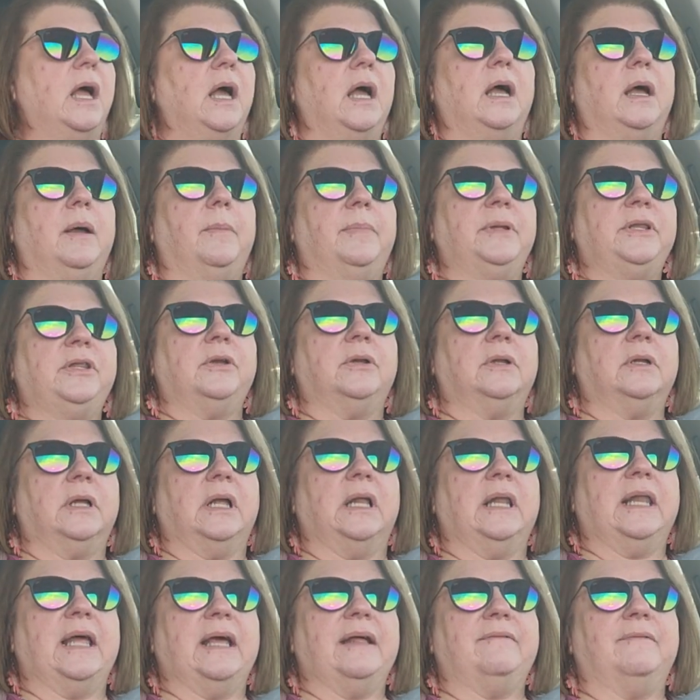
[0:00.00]
Uh, but there are
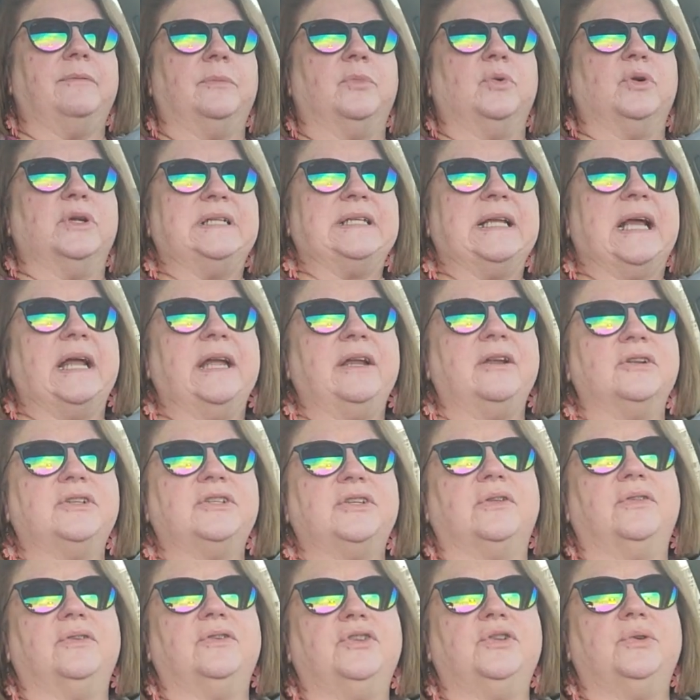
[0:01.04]
a lot of them retired,
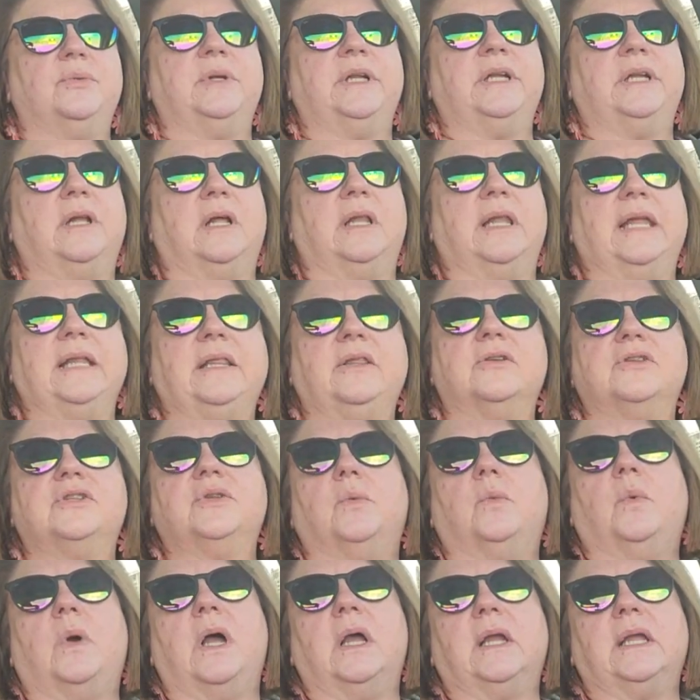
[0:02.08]
so they're doing it all. Like there's a
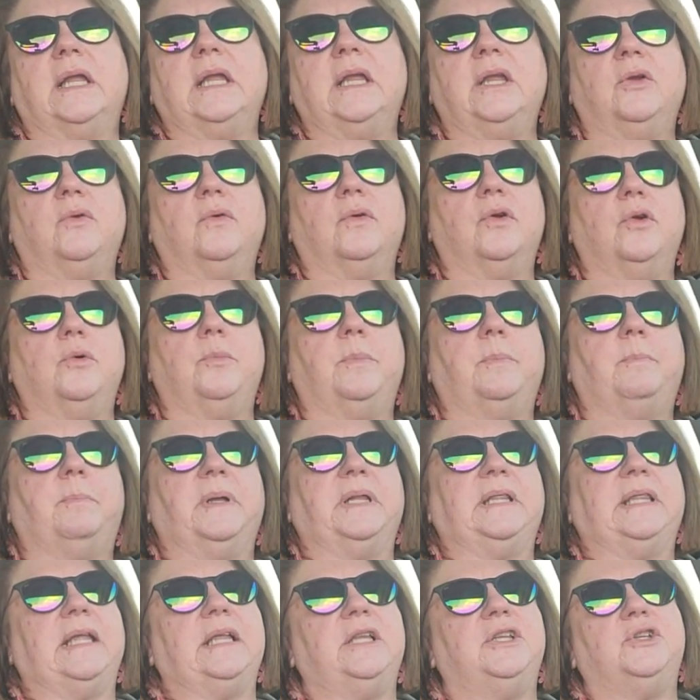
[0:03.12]
walking group,
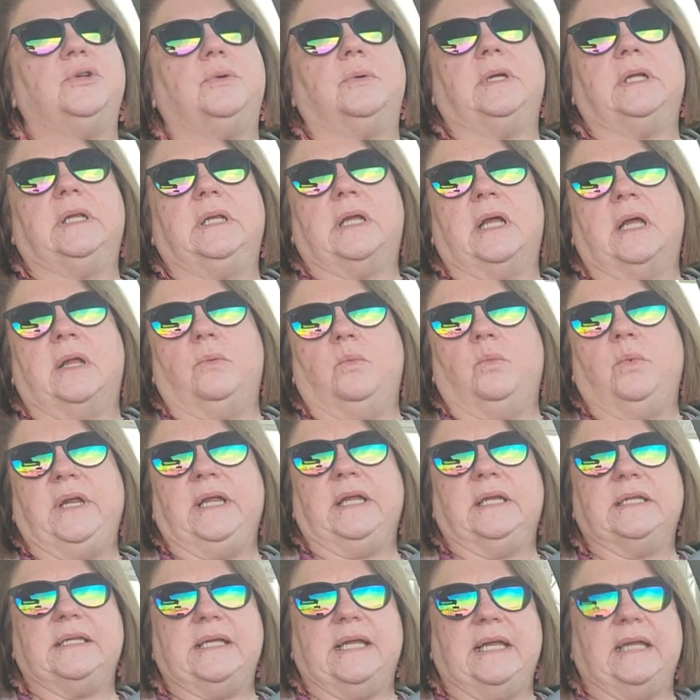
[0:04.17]
but they do it on
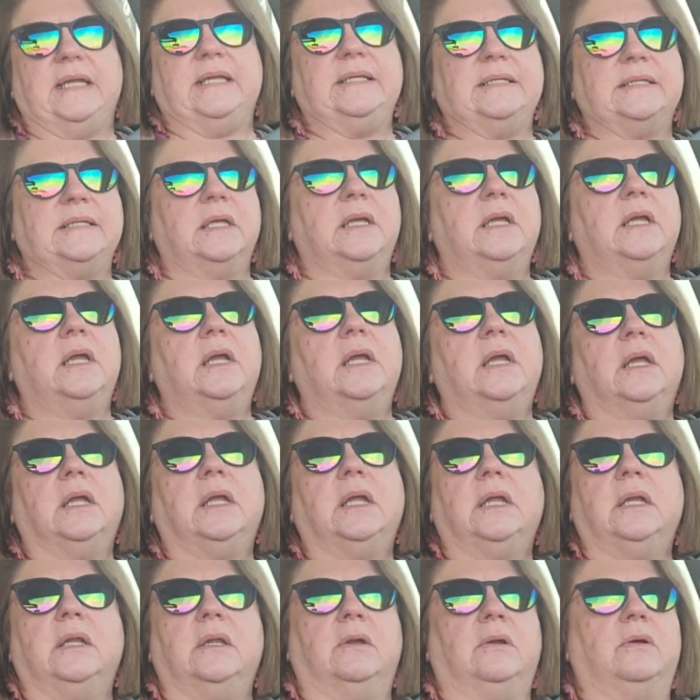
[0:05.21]
weekdays,
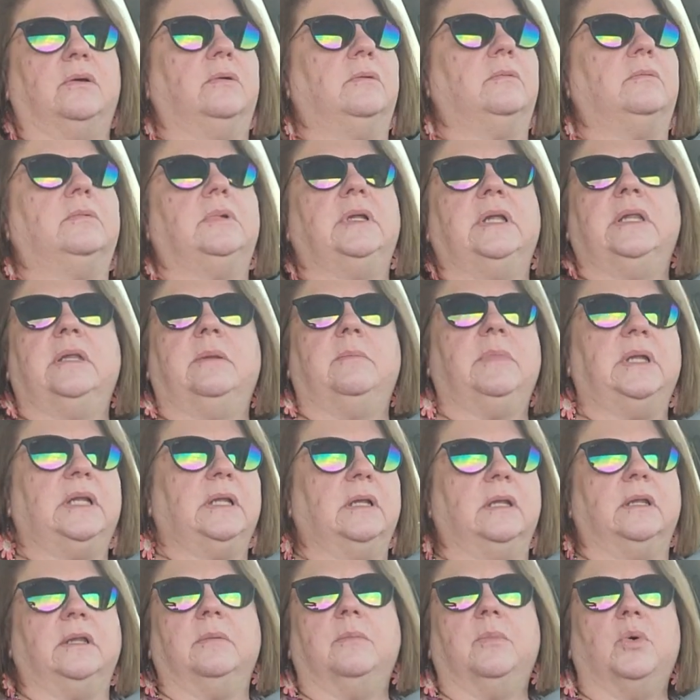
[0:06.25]
you know, in the
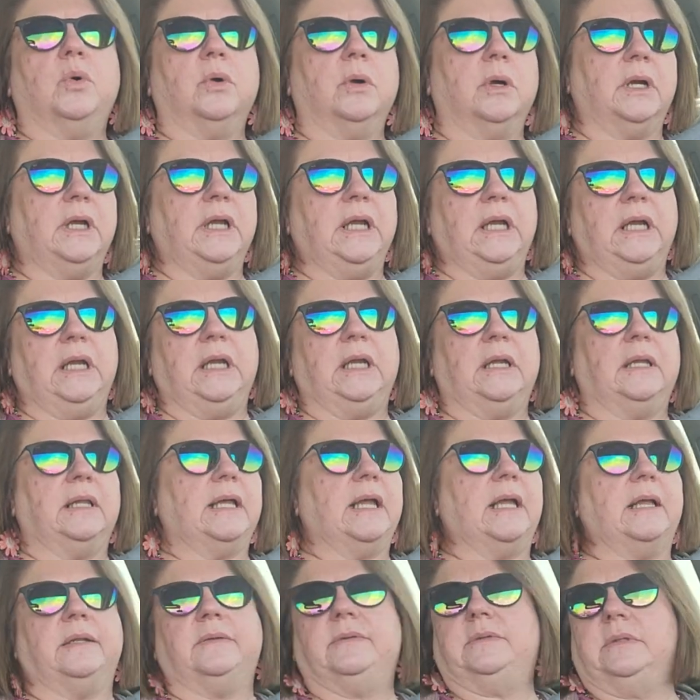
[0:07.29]
middle of the morning. and
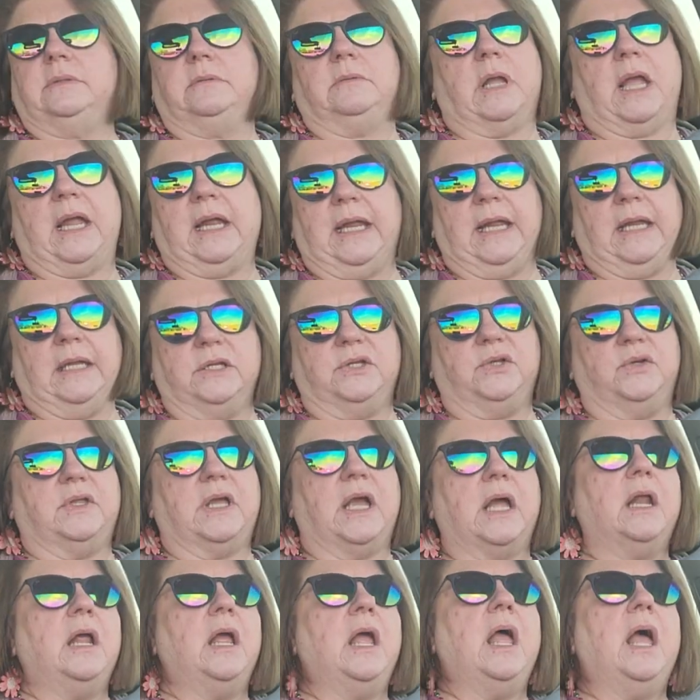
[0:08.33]
That I can't do
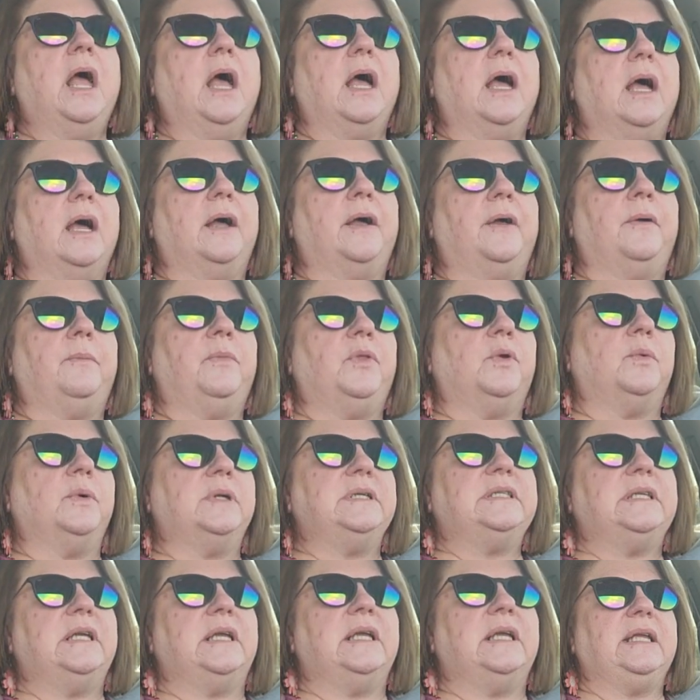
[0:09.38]
that. Um, there
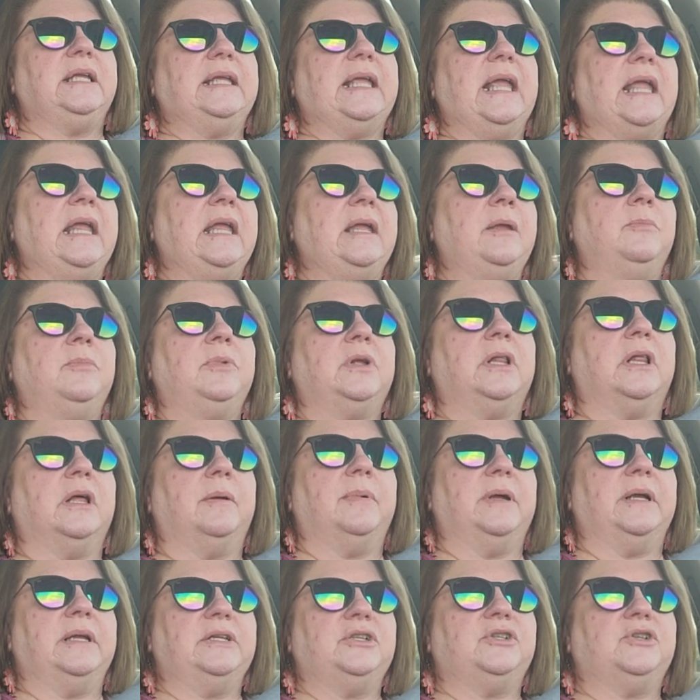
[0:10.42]
was game
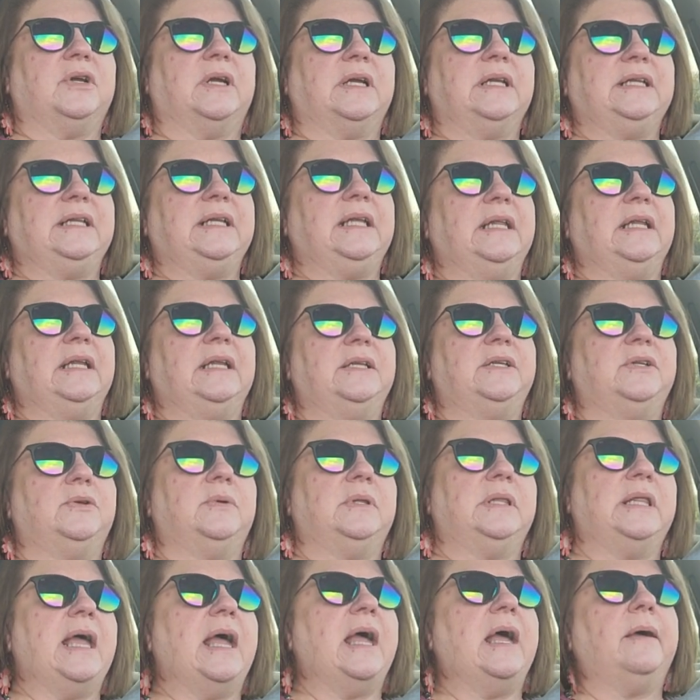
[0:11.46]
club I tried to get into,
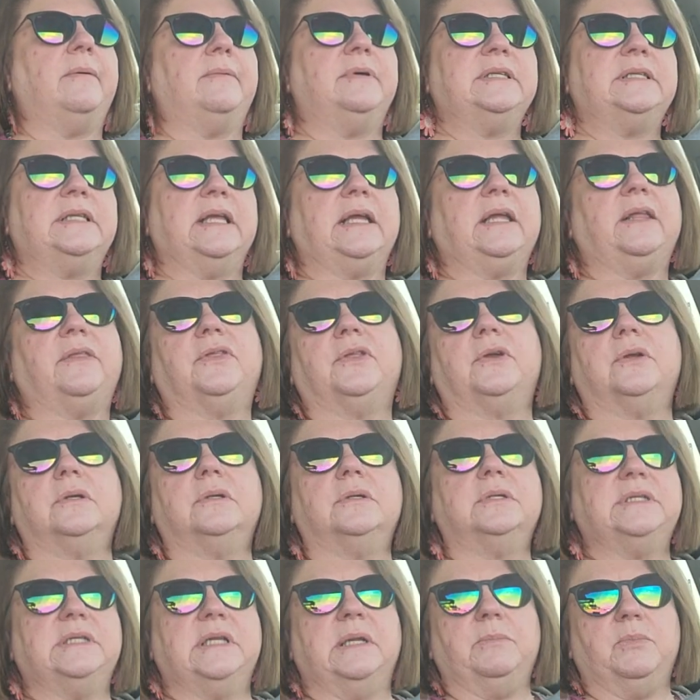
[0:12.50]
and that was like a
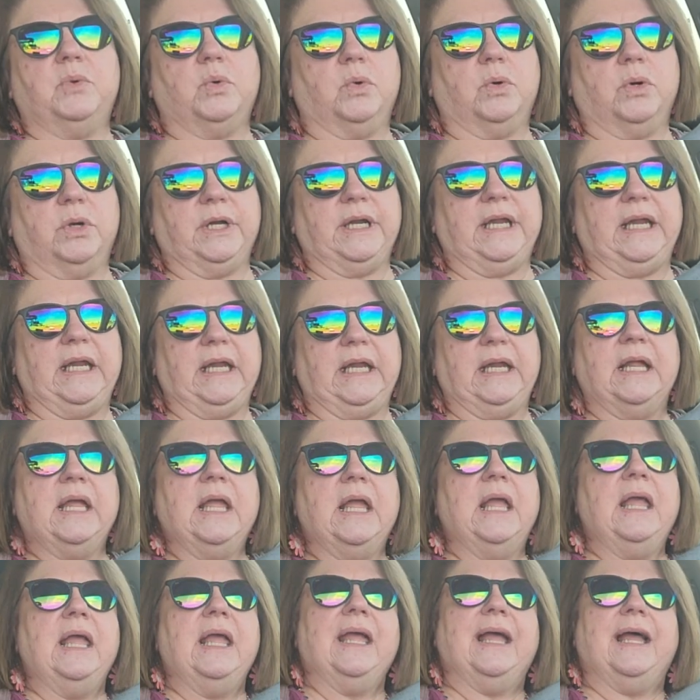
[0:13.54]
Thursday morning.
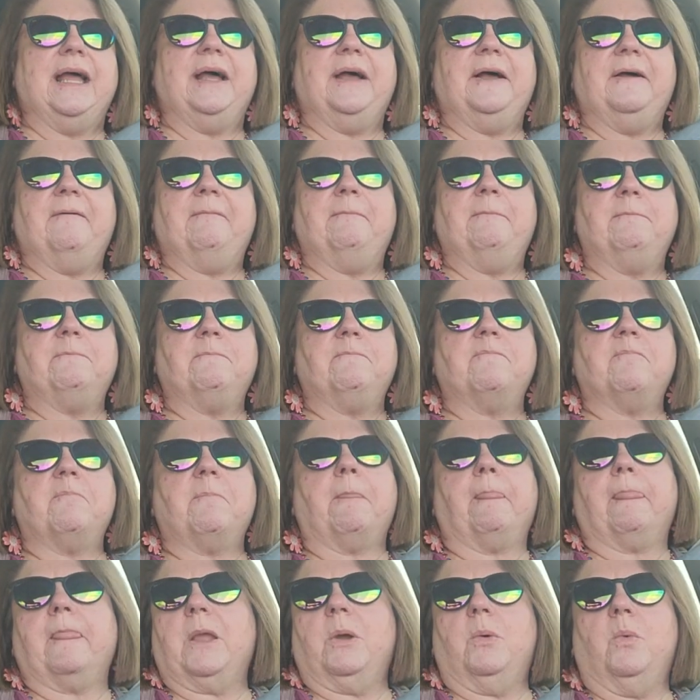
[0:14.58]
Um,
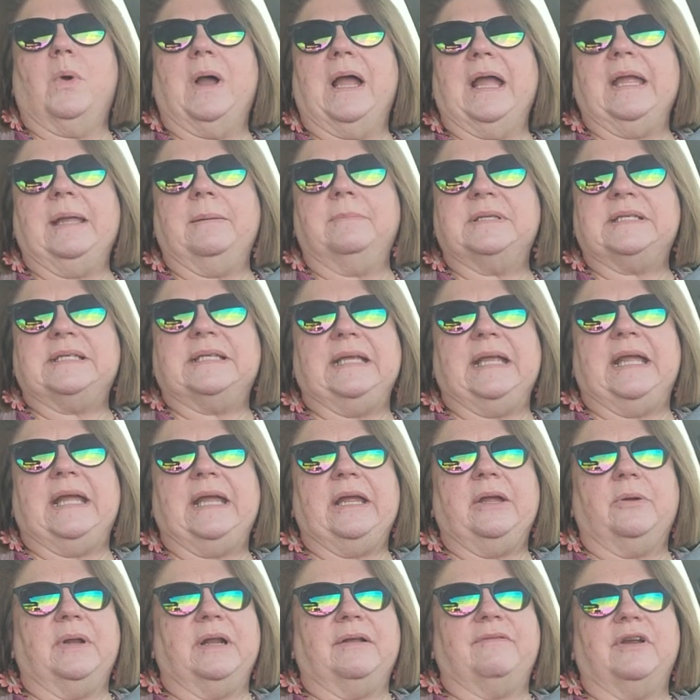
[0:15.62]

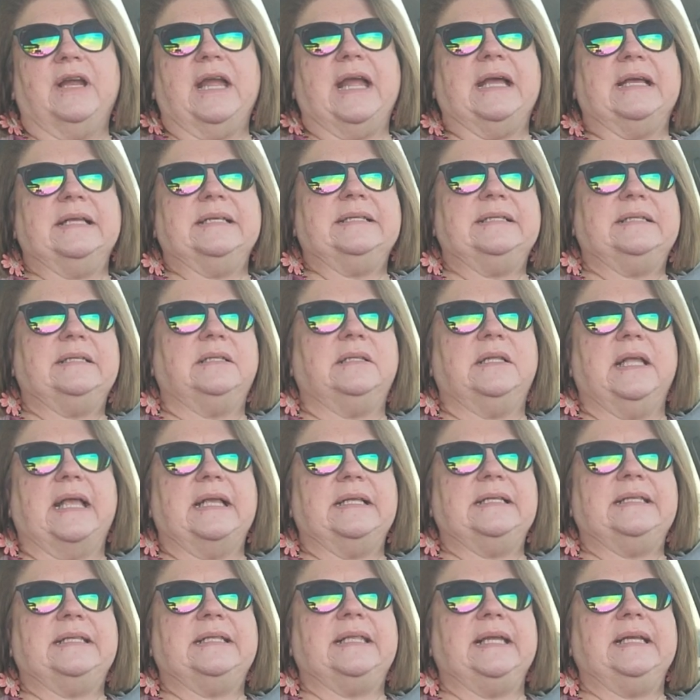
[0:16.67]
YMCA or whatever has
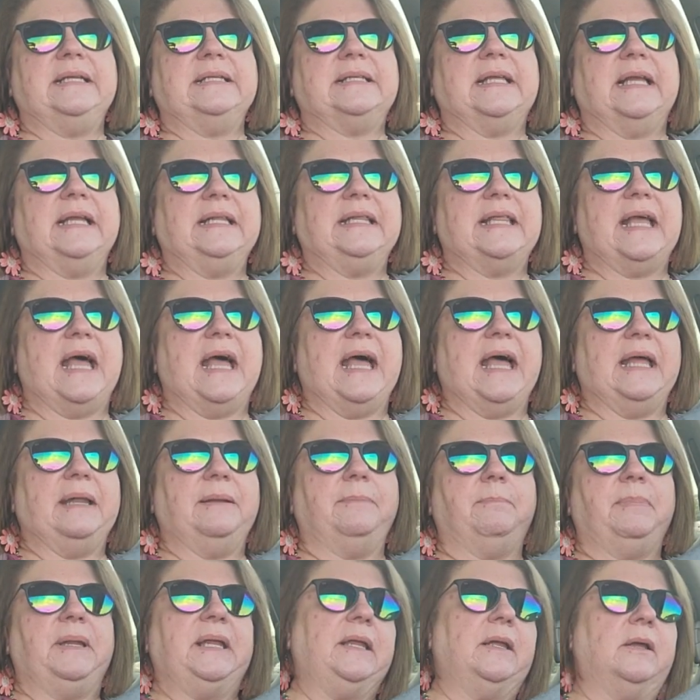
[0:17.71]
has things like
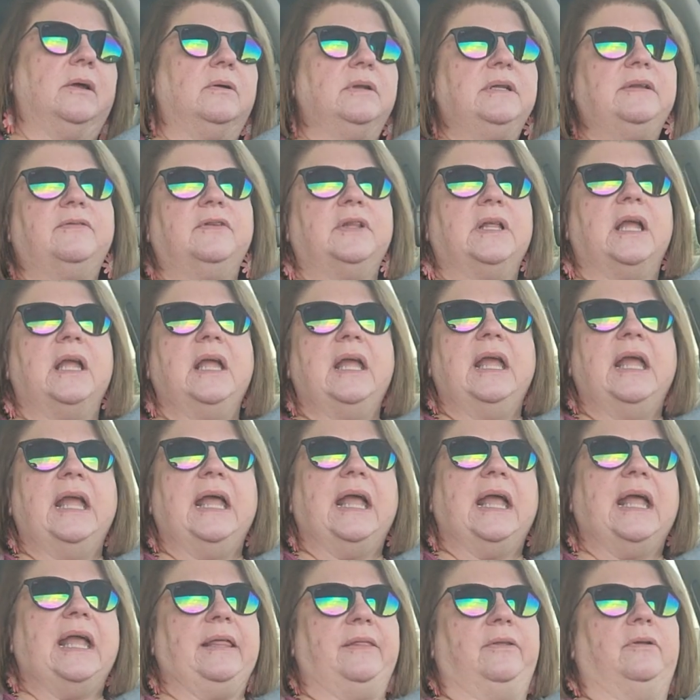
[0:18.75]
that, bingo, different,
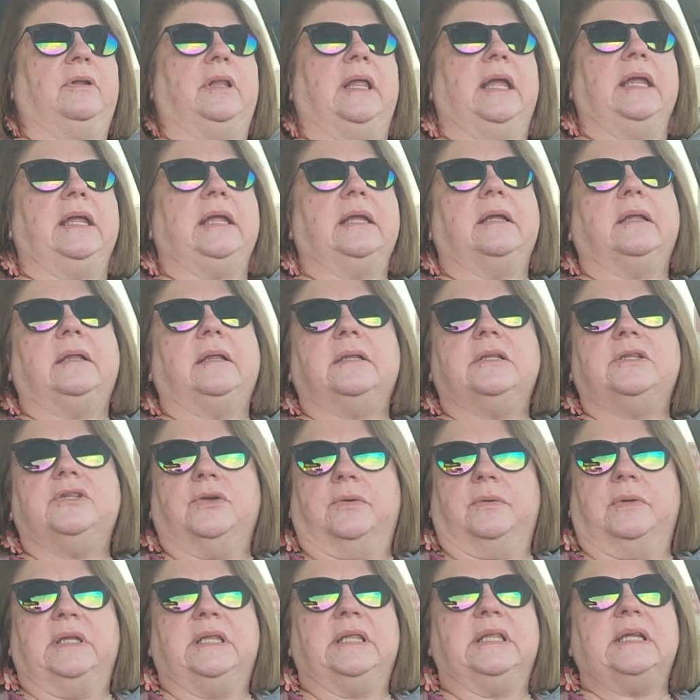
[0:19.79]
and they're like
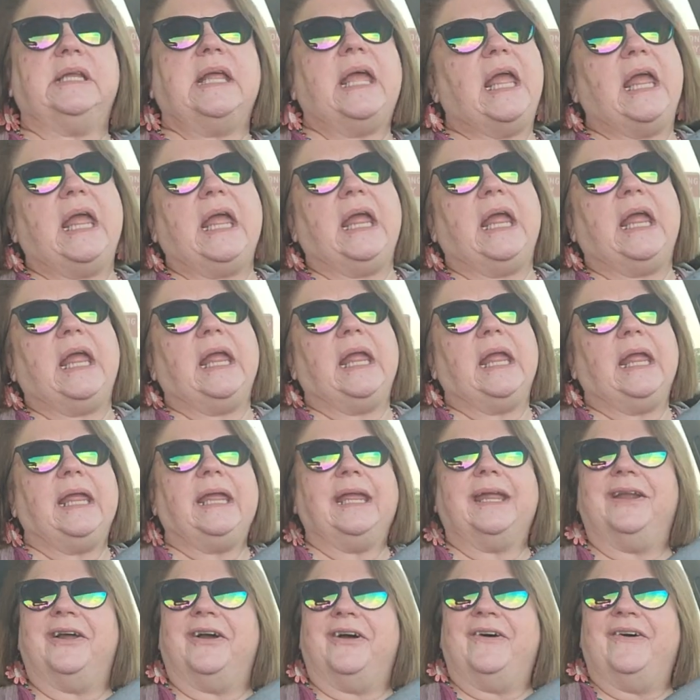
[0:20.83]
during the day,
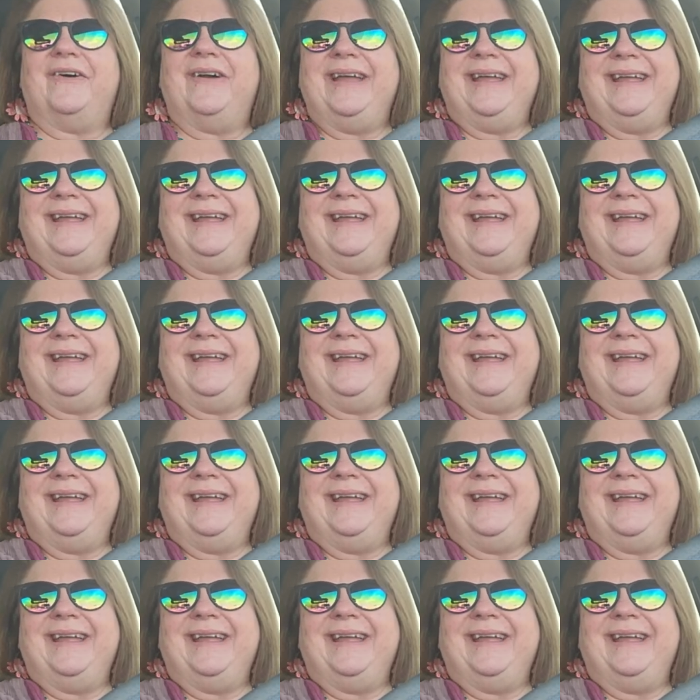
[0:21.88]
you know.